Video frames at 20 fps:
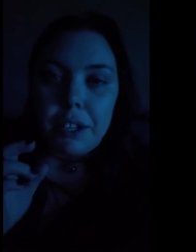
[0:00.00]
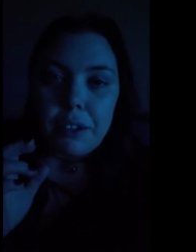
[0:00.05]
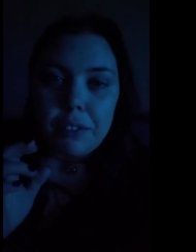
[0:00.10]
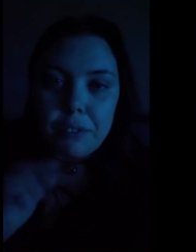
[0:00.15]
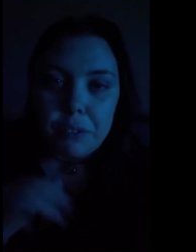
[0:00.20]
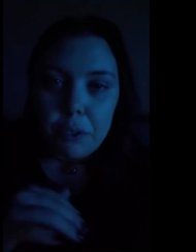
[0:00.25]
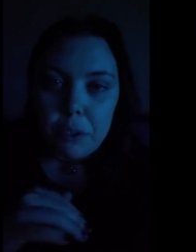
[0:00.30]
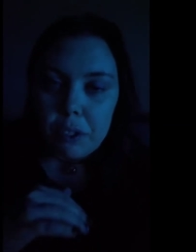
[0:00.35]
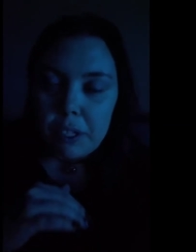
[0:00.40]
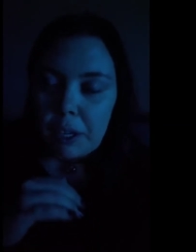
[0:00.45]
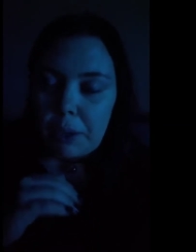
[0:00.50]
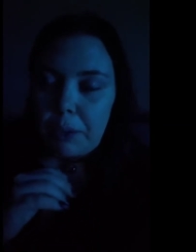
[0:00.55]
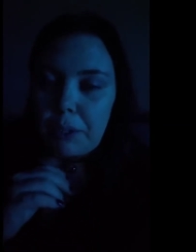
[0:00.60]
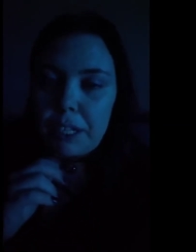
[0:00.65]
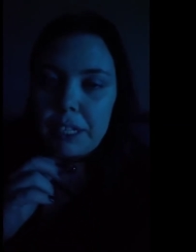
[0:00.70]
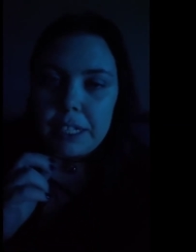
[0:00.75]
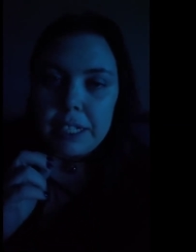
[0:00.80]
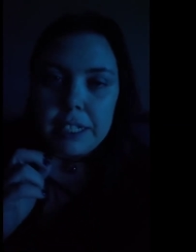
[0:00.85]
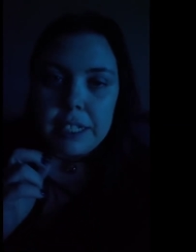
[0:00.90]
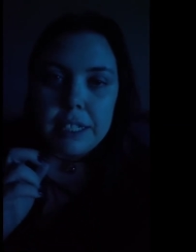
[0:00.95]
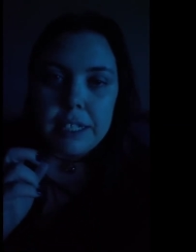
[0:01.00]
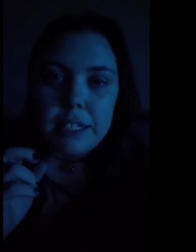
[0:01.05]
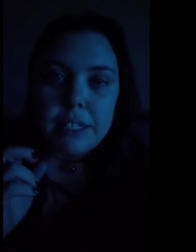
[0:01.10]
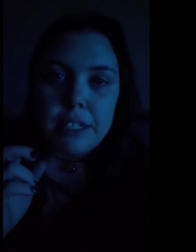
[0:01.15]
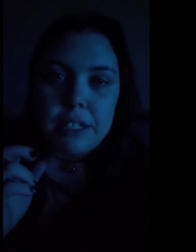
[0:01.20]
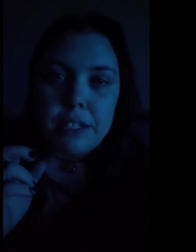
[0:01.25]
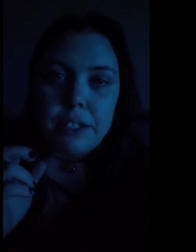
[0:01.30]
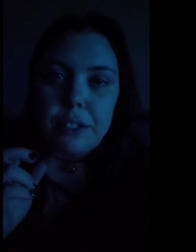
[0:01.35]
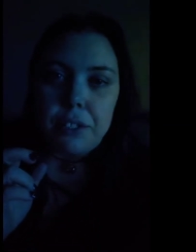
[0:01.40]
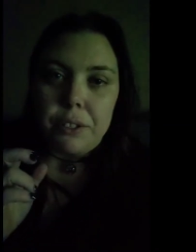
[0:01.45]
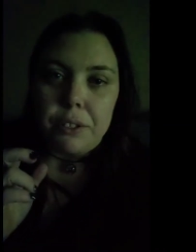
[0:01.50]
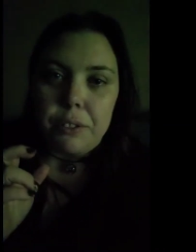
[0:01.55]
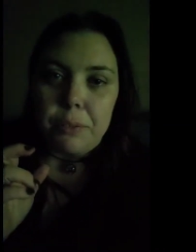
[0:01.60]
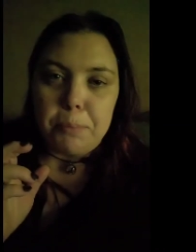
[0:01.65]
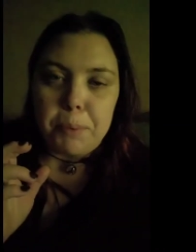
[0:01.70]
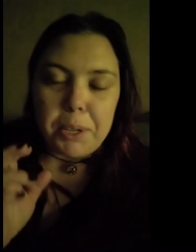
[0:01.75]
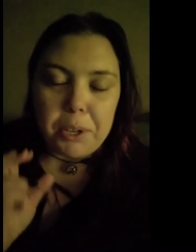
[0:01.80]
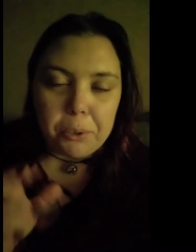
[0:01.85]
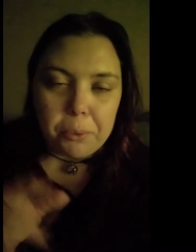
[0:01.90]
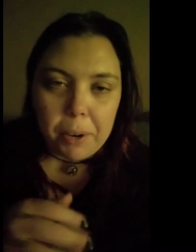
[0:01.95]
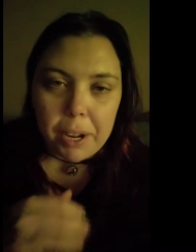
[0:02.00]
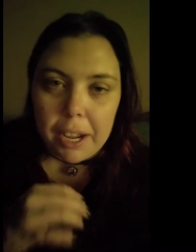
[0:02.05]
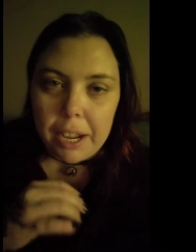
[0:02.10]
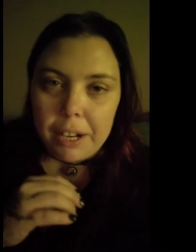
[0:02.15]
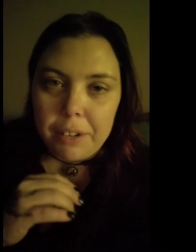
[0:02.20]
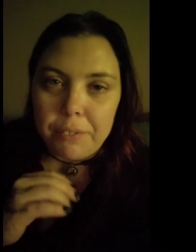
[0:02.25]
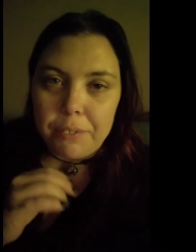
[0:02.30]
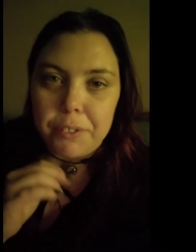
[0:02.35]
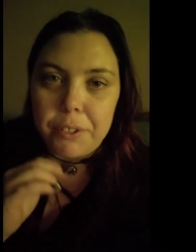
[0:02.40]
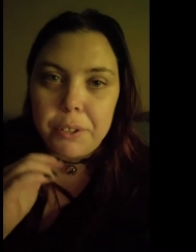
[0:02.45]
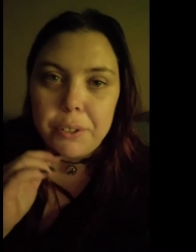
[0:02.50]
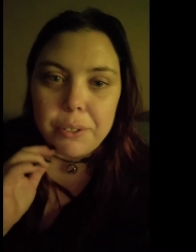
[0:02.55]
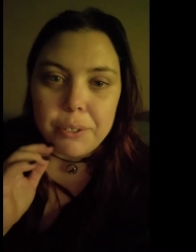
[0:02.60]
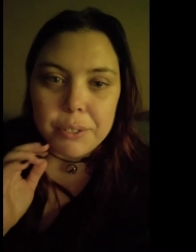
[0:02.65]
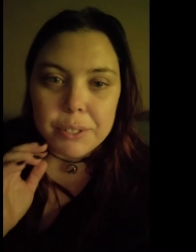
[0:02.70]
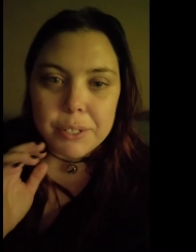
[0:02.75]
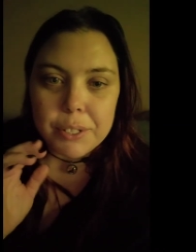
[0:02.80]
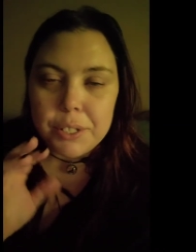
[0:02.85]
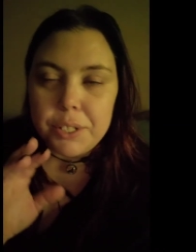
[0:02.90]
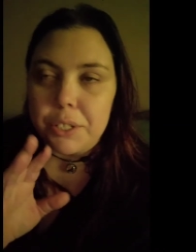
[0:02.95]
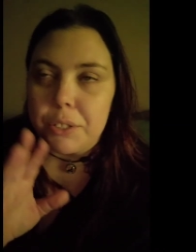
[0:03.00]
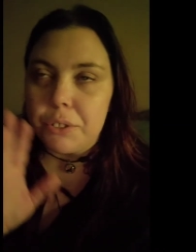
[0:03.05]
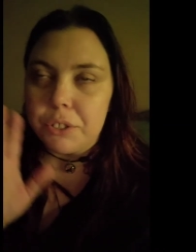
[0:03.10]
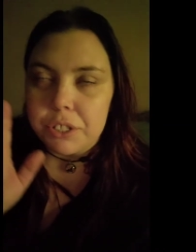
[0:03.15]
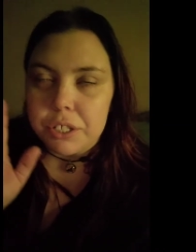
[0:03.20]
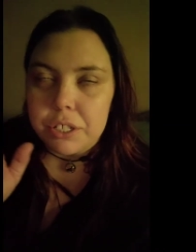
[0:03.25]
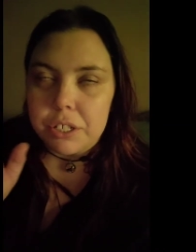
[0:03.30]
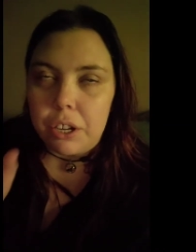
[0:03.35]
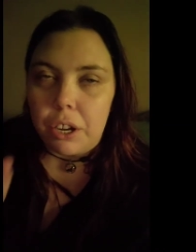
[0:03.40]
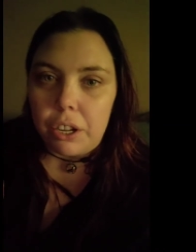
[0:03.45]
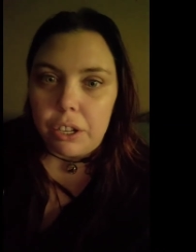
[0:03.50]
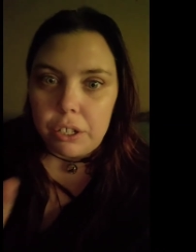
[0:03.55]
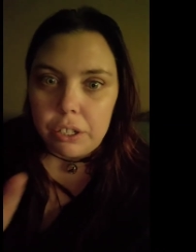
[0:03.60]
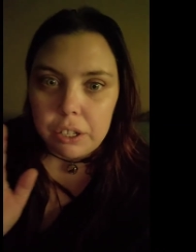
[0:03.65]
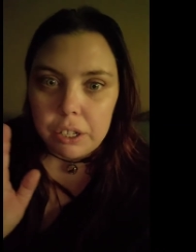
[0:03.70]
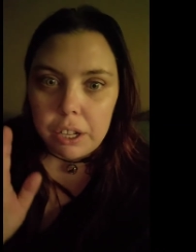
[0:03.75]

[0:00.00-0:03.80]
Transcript: full liquids to pureed foods to just all